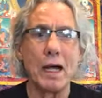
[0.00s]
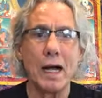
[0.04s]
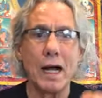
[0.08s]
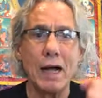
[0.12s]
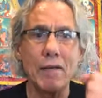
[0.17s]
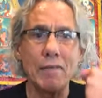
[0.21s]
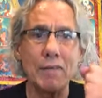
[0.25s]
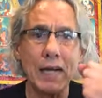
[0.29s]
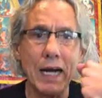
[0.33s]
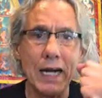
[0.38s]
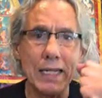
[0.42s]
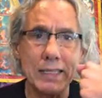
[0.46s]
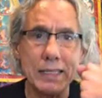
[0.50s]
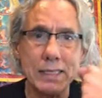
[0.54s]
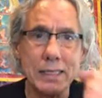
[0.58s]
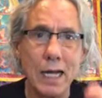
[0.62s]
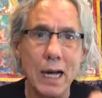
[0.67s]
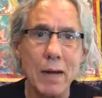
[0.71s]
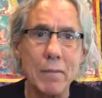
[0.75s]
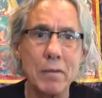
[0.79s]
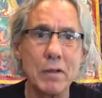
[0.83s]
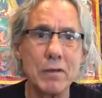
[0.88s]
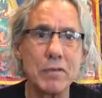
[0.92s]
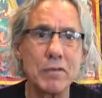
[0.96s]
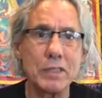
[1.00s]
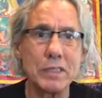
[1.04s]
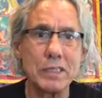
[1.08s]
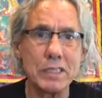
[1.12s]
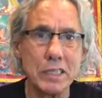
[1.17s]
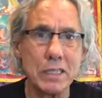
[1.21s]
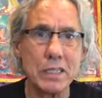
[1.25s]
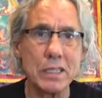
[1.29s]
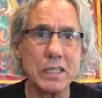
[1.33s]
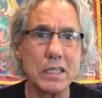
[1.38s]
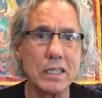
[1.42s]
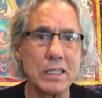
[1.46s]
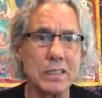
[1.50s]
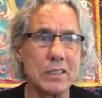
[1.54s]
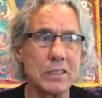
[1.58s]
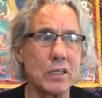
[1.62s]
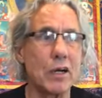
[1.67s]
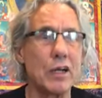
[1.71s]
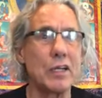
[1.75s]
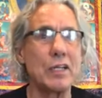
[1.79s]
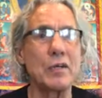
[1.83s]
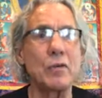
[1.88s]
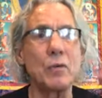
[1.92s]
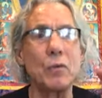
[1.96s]
I've got Dhamma resilience.
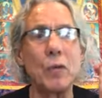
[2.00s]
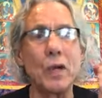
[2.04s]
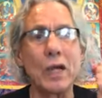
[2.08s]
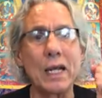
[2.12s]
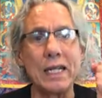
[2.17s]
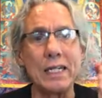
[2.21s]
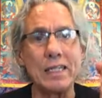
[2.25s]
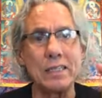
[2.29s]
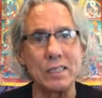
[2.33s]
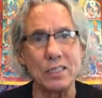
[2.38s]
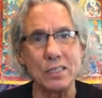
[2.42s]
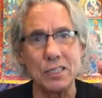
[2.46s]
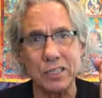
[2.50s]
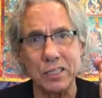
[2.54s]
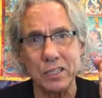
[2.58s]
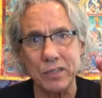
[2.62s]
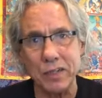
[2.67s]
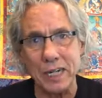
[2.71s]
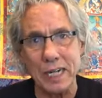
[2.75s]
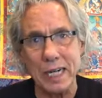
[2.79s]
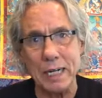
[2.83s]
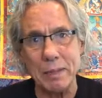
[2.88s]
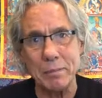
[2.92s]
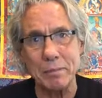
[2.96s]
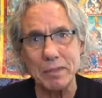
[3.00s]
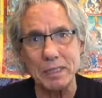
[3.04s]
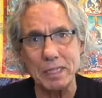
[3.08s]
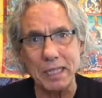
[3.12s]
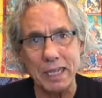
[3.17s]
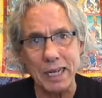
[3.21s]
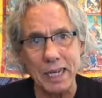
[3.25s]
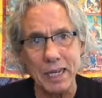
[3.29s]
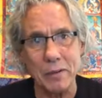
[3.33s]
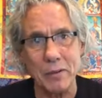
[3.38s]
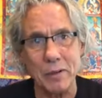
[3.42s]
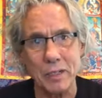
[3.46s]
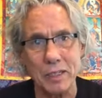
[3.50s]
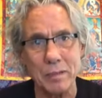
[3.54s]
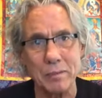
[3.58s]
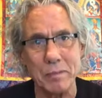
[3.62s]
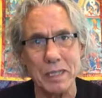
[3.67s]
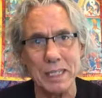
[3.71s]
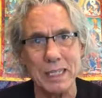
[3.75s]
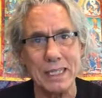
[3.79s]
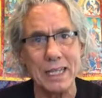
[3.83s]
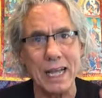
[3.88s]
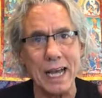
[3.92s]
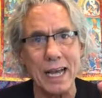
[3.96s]
Are you willing to scream today with
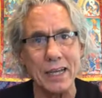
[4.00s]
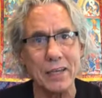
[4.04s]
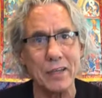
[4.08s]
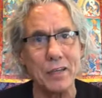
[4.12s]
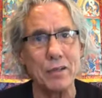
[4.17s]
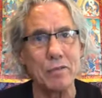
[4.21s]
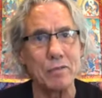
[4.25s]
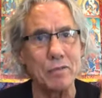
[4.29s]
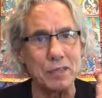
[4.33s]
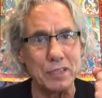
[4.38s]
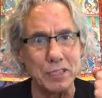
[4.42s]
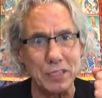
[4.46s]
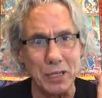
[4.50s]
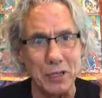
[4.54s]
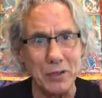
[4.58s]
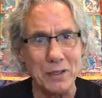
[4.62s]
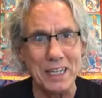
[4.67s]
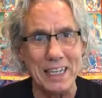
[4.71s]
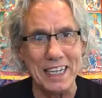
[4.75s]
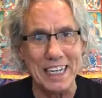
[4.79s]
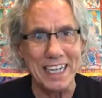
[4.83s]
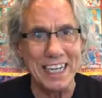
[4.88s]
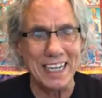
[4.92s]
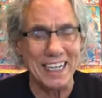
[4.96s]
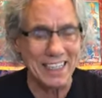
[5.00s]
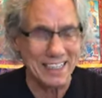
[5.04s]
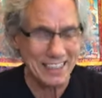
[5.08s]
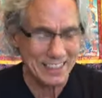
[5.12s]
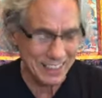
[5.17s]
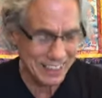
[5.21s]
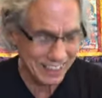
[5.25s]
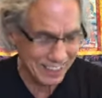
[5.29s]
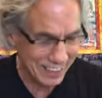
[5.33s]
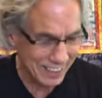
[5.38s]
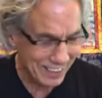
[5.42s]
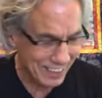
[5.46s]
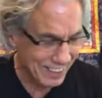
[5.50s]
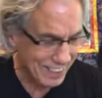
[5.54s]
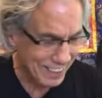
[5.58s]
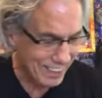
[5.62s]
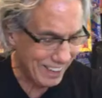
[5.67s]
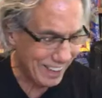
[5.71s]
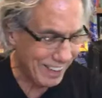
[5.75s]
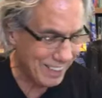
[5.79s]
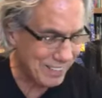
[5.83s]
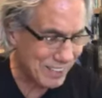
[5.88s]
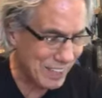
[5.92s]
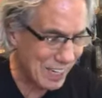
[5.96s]
me? Thank you for tuning in.
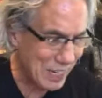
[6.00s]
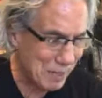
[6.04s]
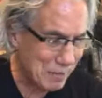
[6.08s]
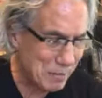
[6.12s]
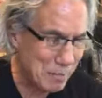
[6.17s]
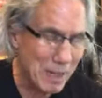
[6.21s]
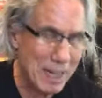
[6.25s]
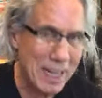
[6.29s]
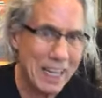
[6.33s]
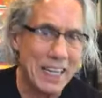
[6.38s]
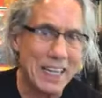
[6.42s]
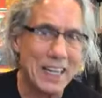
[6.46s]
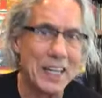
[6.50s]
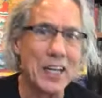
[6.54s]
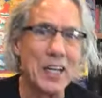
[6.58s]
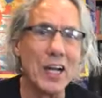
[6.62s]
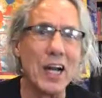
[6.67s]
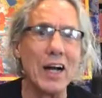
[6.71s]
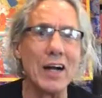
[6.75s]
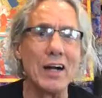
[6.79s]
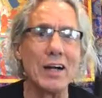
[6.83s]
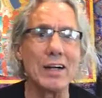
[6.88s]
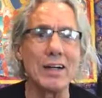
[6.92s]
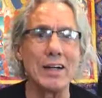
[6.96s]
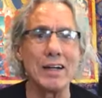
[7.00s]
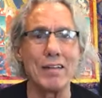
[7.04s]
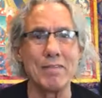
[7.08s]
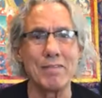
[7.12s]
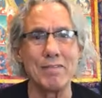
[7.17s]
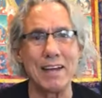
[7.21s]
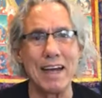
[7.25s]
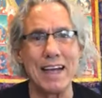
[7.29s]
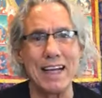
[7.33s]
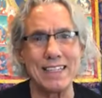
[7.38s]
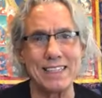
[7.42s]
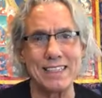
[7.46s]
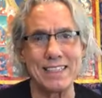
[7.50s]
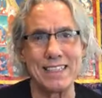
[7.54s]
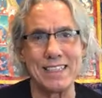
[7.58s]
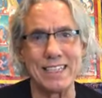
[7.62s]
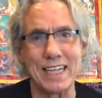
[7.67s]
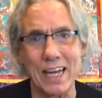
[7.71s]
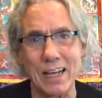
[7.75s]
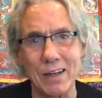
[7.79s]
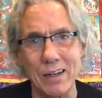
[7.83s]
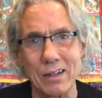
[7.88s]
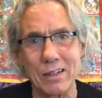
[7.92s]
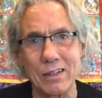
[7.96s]
I've got my young
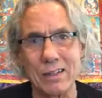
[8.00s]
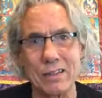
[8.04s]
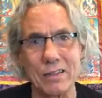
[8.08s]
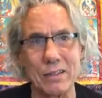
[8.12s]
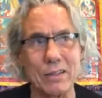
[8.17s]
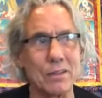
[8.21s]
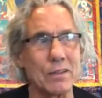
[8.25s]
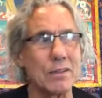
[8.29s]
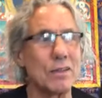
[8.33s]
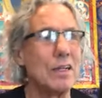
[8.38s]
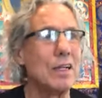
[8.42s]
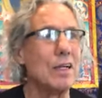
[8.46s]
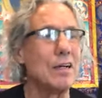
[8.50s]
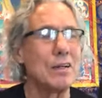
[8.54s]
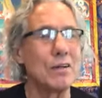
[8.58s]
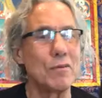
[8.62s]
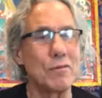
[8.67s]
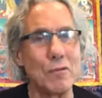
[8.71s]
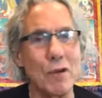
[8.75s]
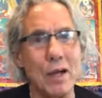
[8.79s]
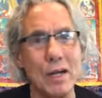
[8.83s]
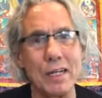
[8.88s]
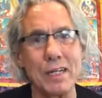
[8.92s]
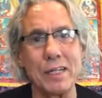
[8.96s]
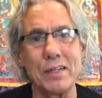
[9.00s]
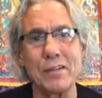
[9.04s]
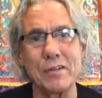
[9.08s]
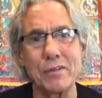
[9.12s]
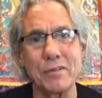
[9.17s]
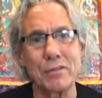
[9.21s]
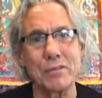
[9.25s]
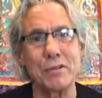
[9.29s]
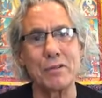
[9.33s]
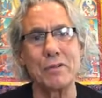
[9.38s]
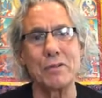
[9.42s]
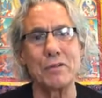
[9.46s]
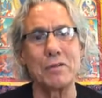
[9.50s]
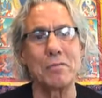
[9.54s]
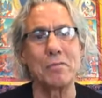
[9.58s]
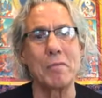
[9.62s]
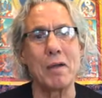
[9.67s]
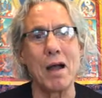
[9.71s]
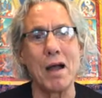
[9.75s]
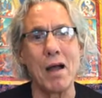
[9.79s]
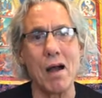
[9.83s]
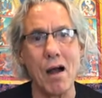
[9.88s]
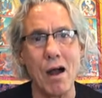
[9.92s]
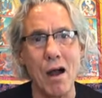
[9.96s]
evangelical running through
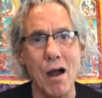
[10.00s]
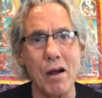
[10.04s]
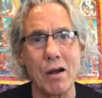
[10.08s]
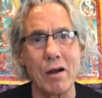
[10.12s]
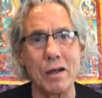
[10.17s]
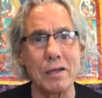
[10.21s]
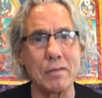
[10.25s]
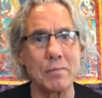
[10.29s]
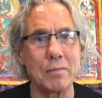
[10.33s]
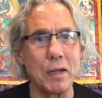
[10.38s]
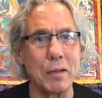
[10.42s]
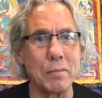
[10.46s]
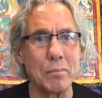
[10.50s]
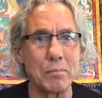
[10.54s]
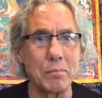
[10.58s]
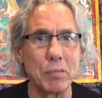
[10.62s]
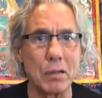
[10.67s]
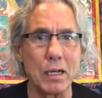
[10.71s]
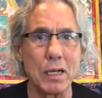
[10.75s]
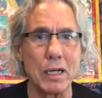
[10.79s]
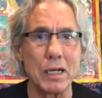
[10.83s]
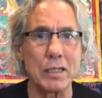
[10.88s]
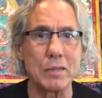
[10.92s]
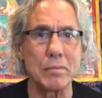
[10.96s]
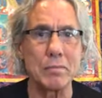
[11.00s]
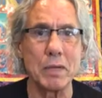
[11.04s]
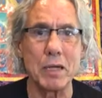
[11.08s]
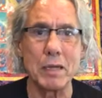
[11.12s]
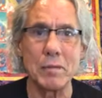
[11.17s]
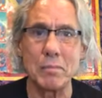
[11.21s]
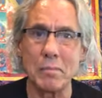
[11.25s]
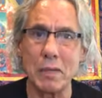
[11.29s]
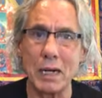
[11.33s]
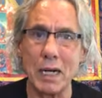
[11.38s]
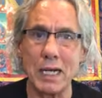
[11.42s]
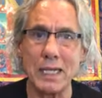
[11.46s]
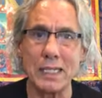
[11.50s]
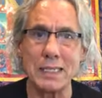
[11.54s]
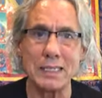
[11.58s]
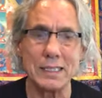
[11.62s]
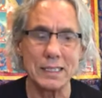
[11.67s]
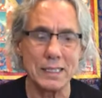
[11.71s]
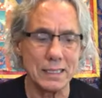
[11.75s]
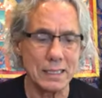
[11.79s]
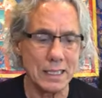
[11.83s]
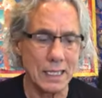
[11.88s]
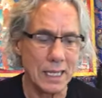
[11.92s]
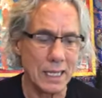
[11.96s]
my heart, my blood, my mind
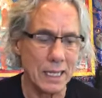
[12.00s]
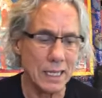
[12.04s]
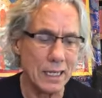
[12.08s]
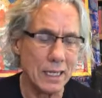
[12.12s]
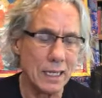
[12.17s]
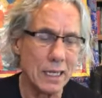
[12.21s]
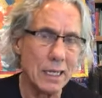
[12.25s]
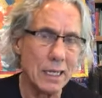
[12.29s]
today.